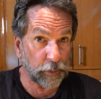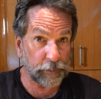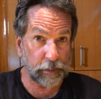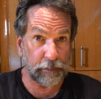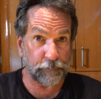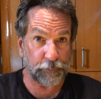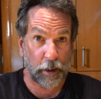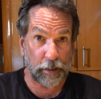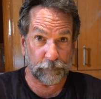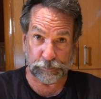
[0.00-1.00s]
only thing you ever
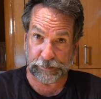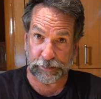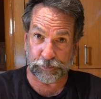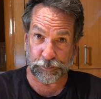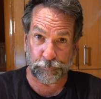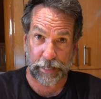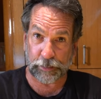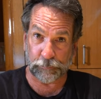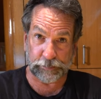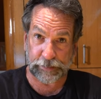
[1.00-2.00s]
thought of was getting to the
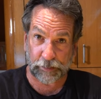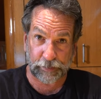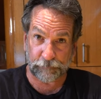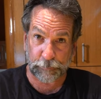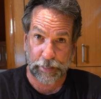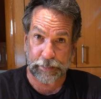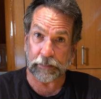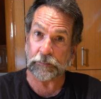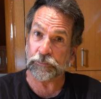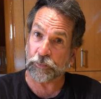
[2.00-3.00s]
radio and telling
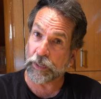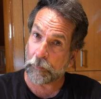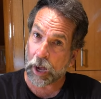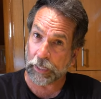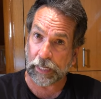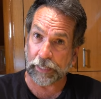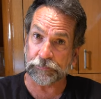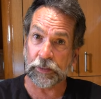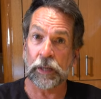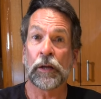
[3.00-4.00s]
everybody? So come on,
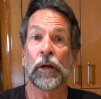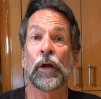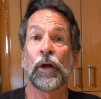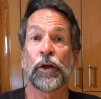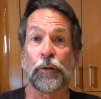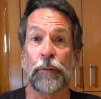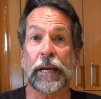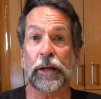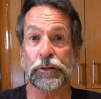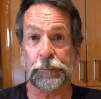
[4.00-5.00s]
guys. Your
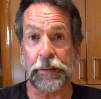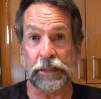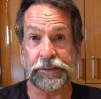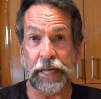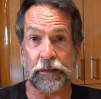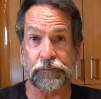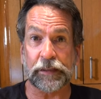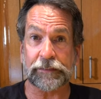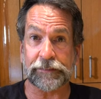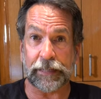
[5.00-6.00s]
radio should be on channel
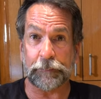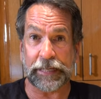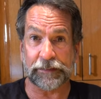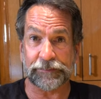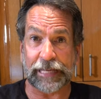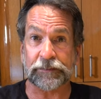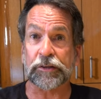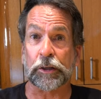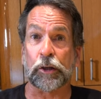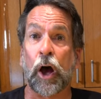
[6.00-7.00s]
16 because
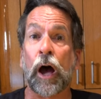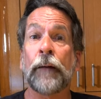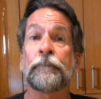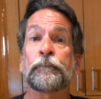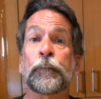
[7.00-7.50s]
that's the law.